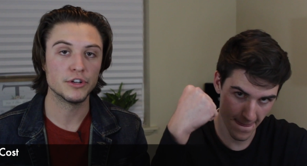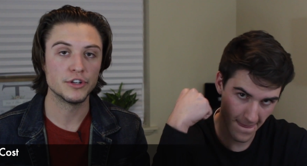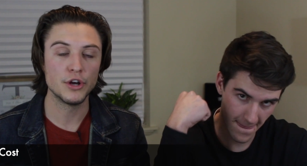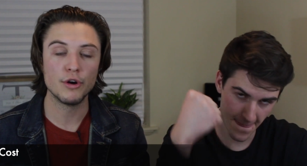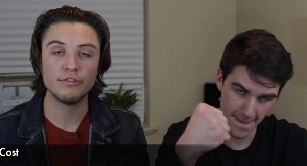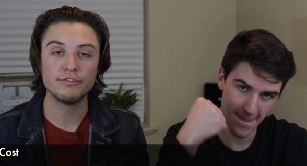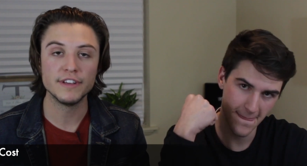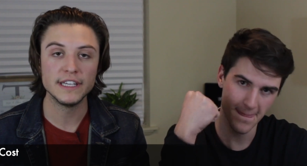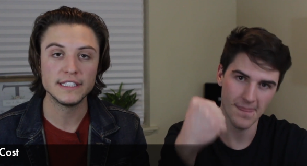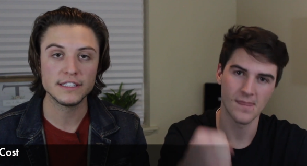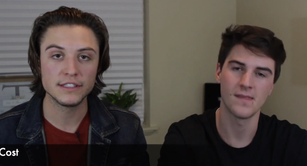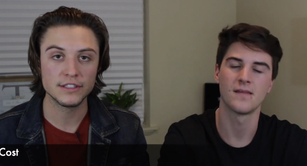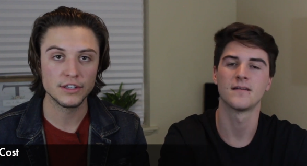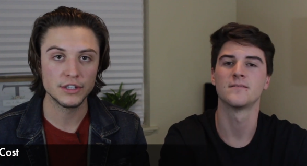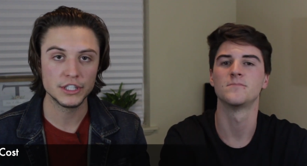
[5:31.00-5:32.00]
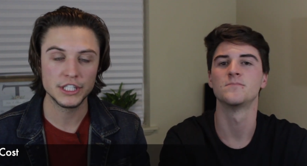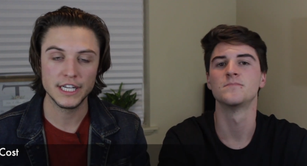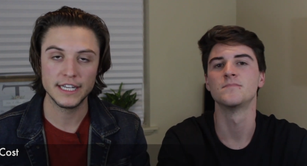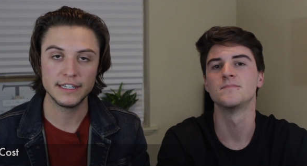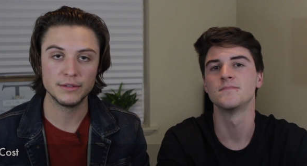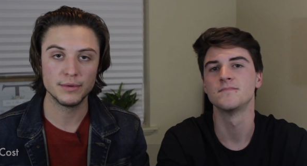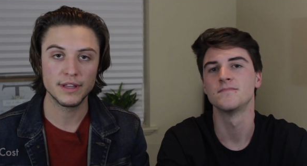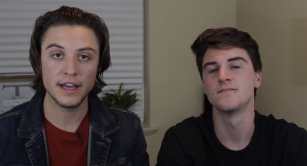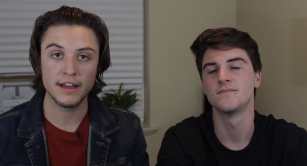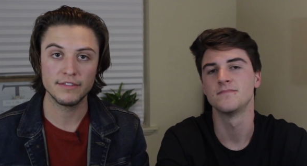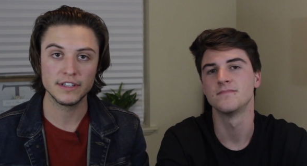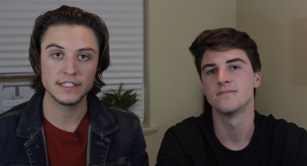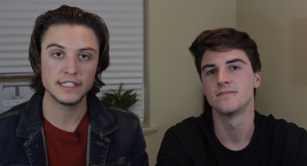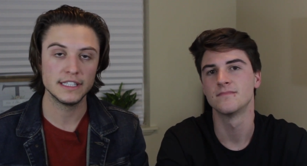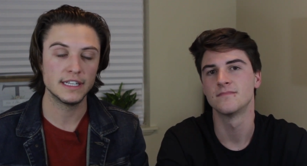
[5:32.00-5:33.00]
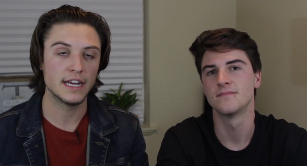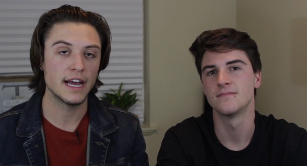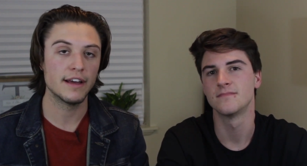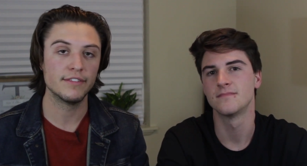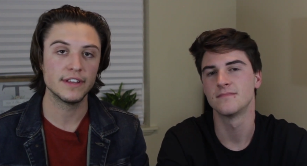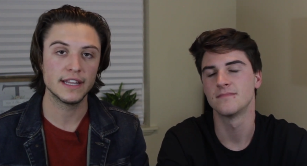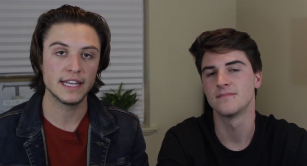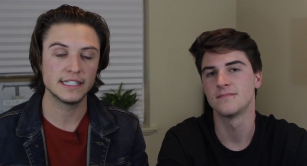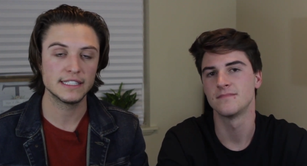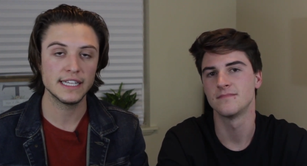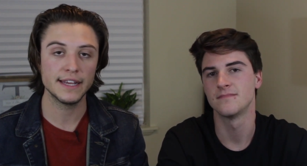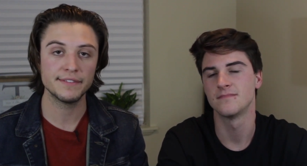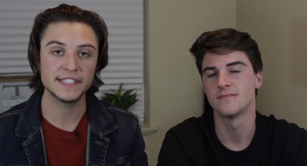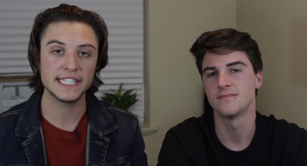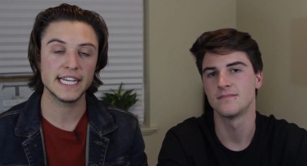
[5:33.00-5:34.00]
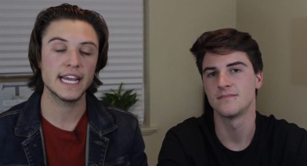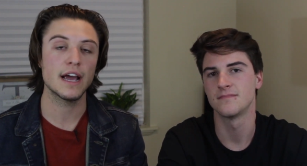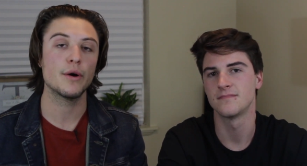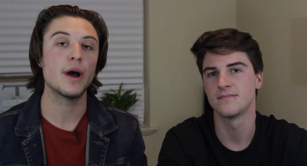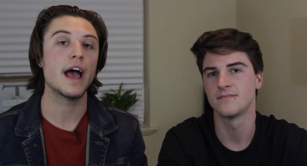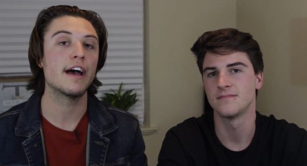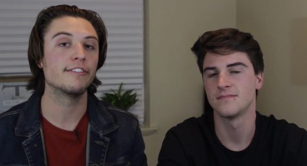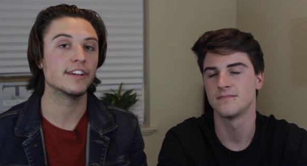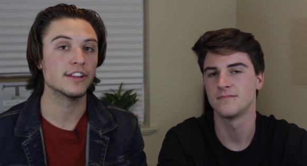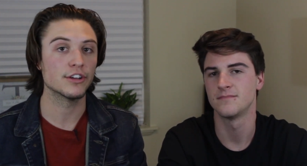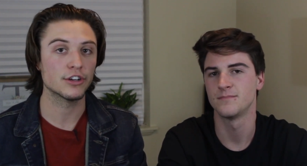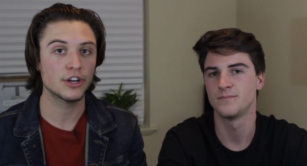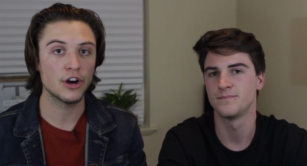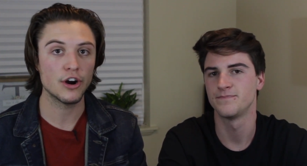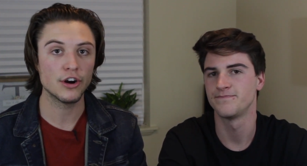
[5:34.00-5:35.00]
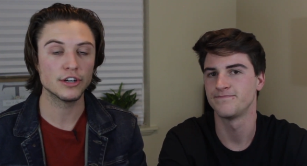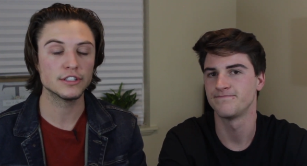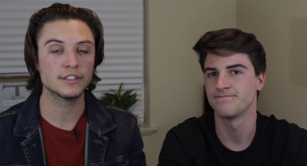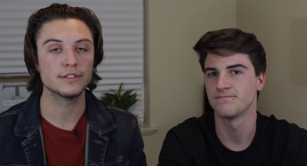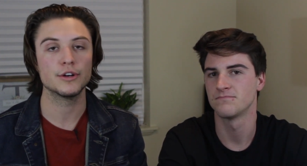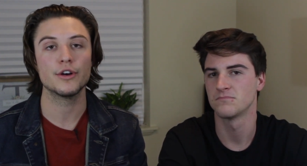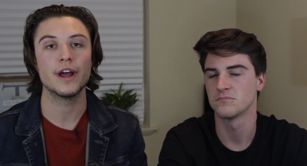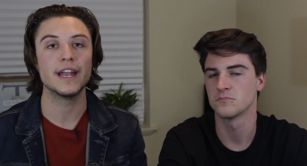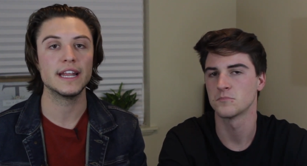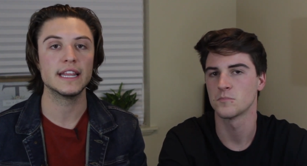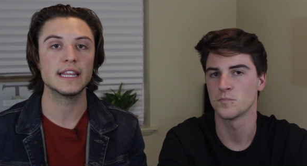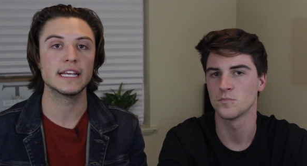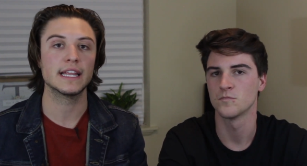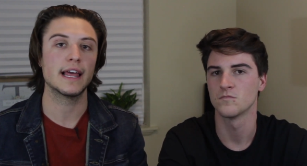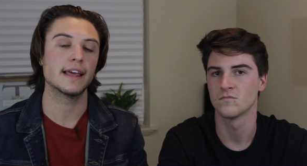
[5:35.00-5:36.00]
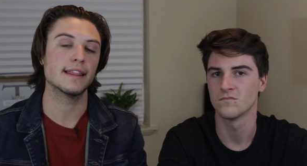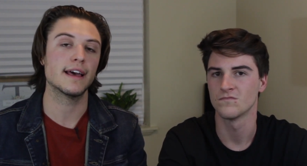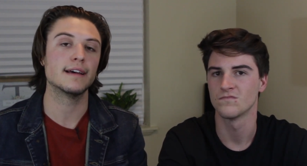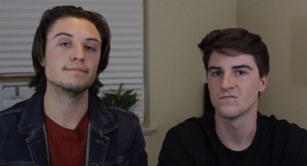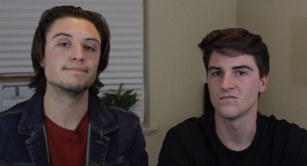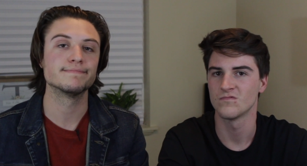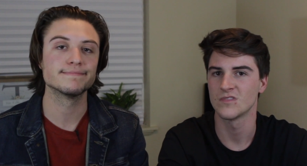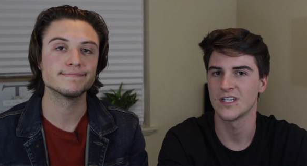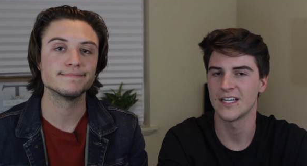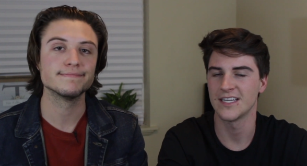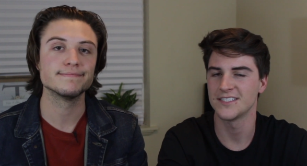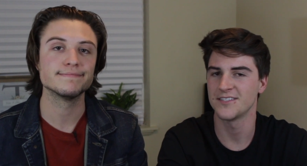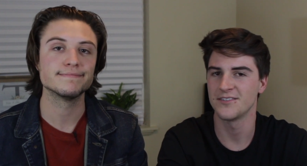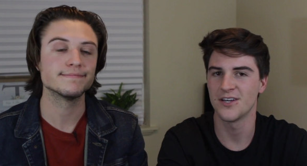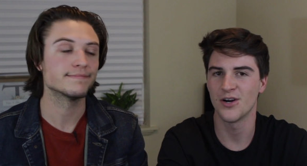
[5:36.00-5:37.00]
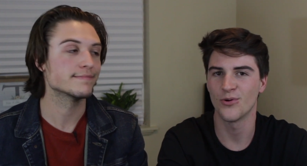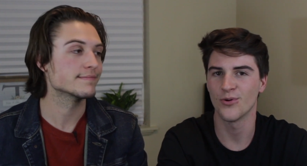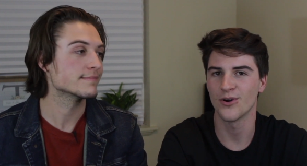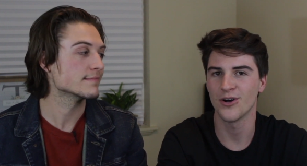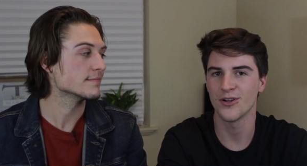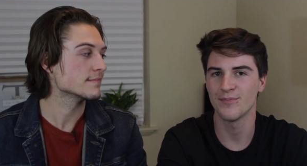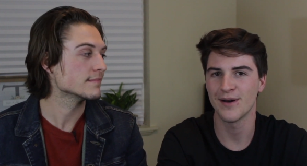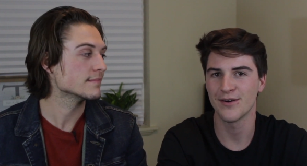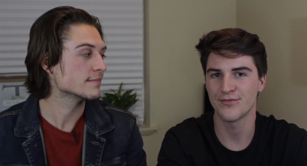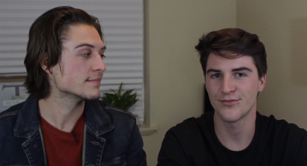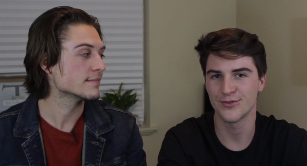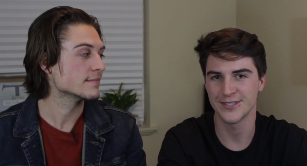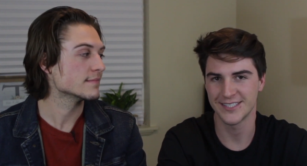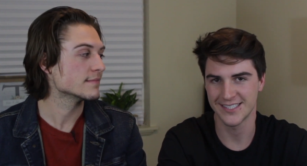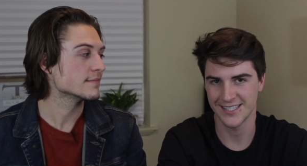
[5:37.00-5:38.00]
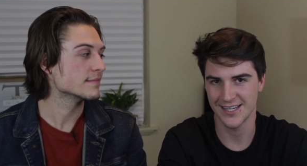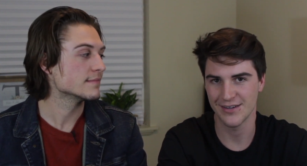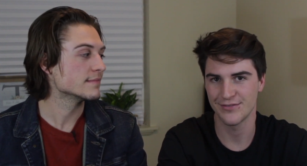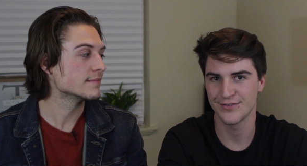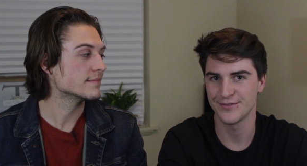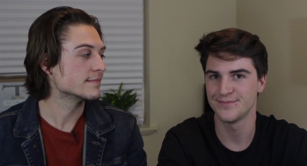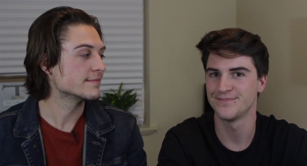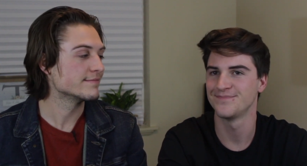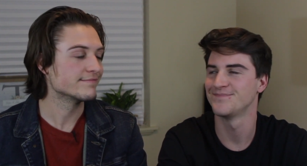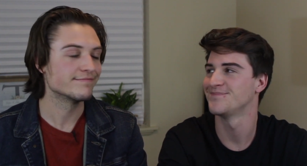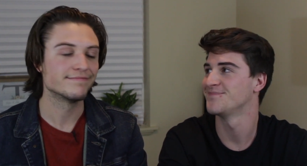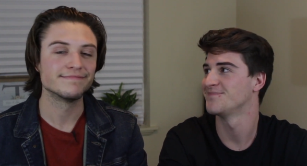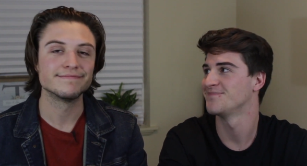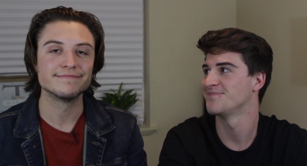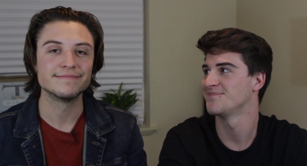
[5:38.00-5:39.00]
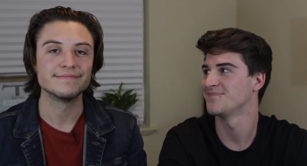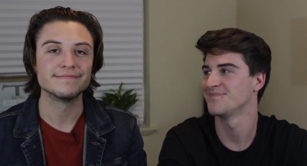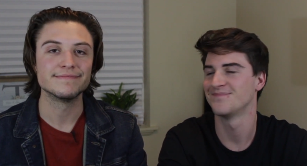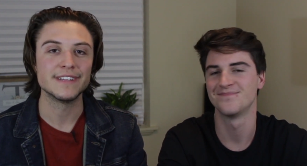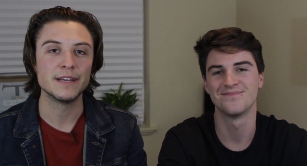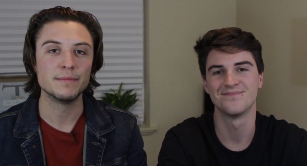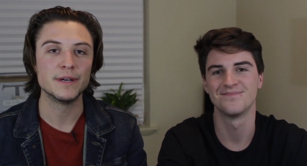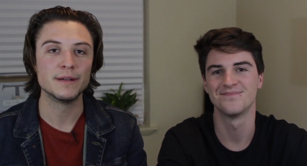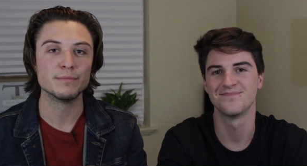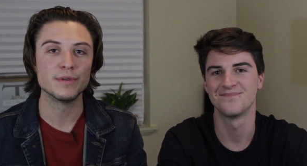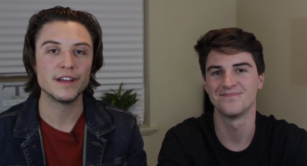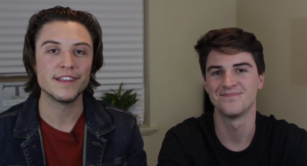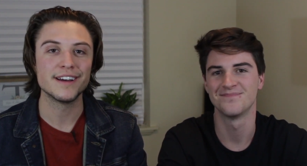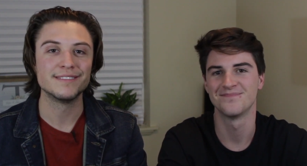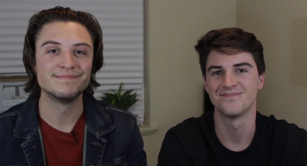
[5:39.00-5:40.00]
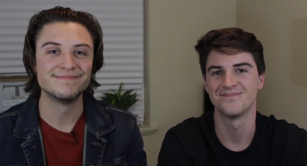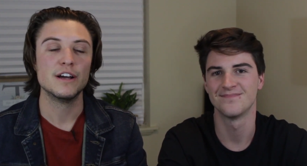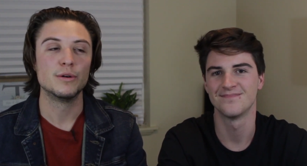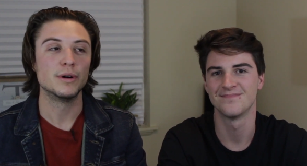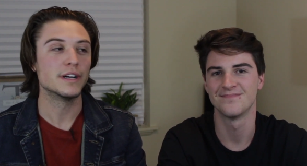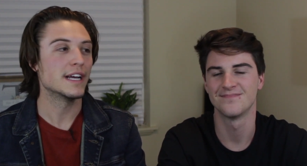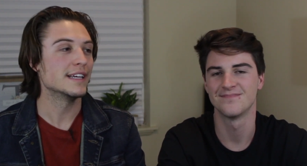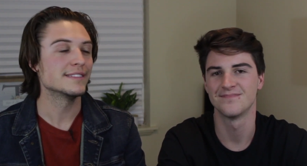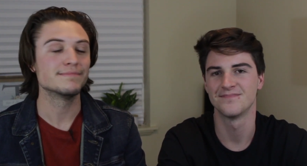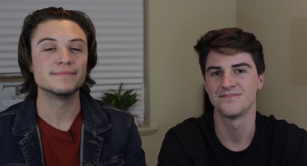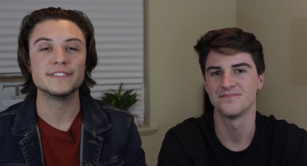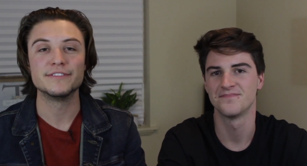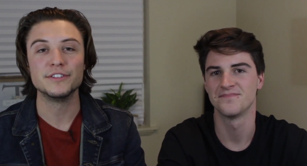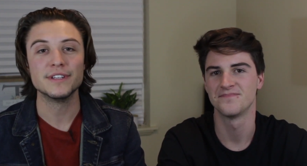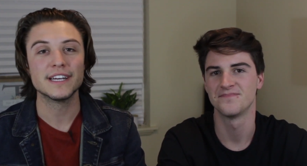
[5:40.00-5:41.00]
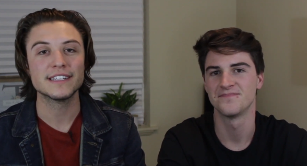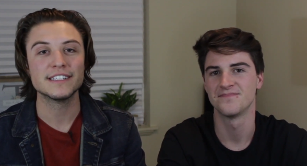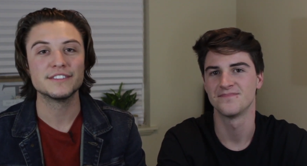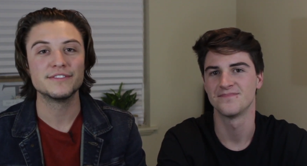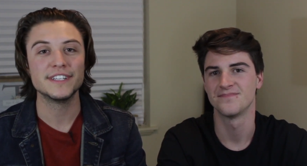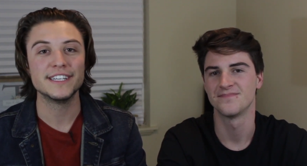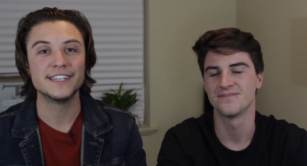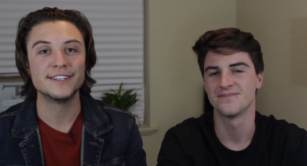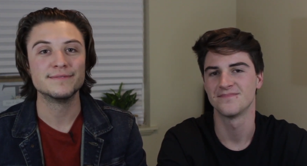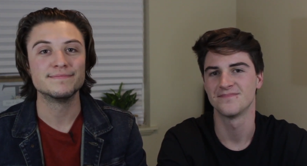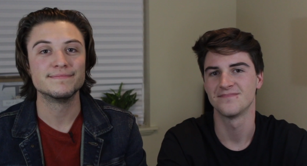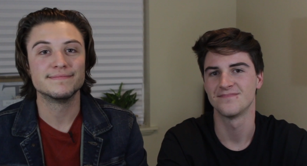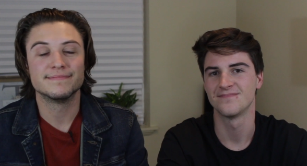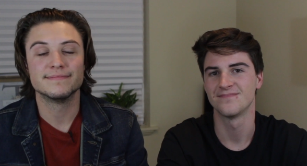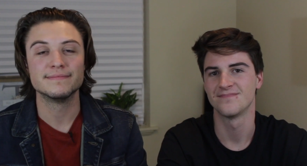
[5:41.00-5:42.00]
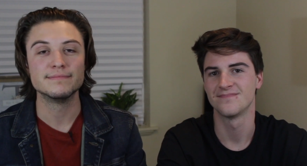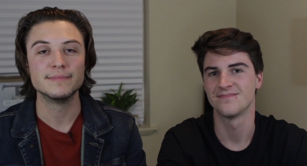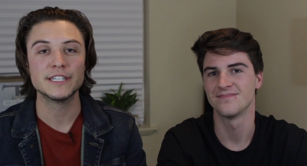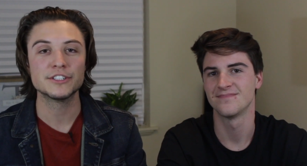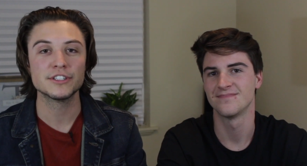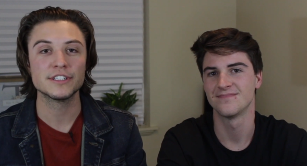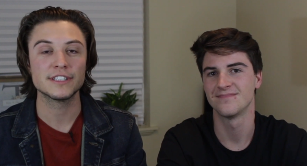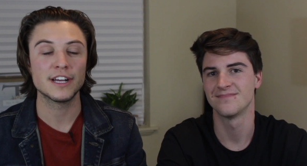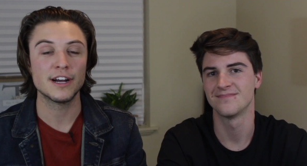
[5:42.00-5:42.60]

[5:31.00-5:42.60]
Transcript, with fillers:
Speaker 1: There are no fees associated with having Zeta, having that savings account, having their cards, or anything like that.
Speaker 2: And as you know, we're all about free stuff. Amen, brother.
Speaker 1: Well, guys, if you like this video, make sure to